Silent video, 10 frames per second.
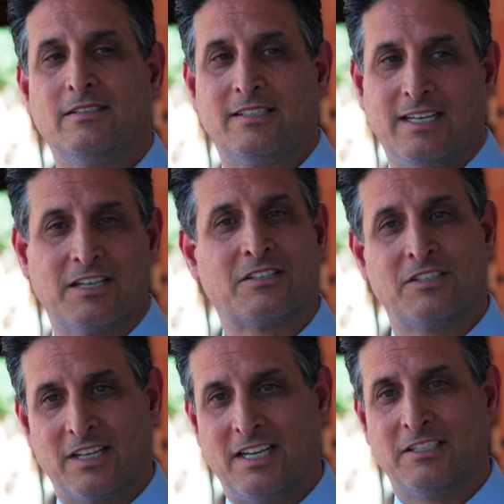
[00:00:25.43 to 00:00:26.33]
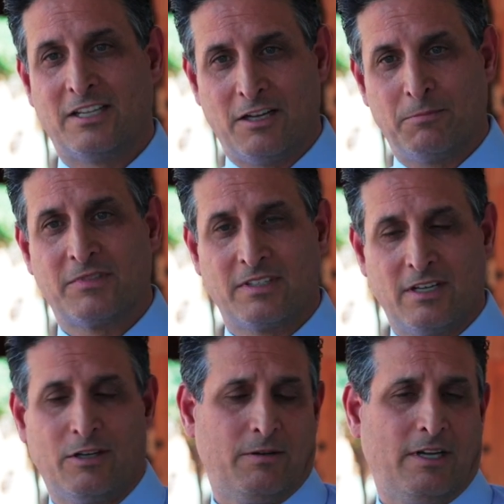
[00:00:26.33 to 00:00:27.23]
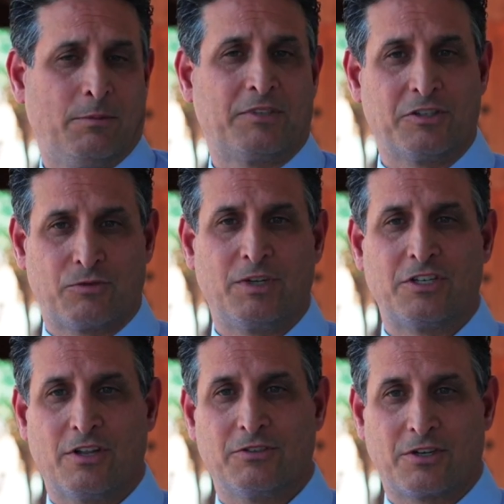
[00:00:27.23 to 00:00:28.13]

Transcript: CS Designs helped us reach those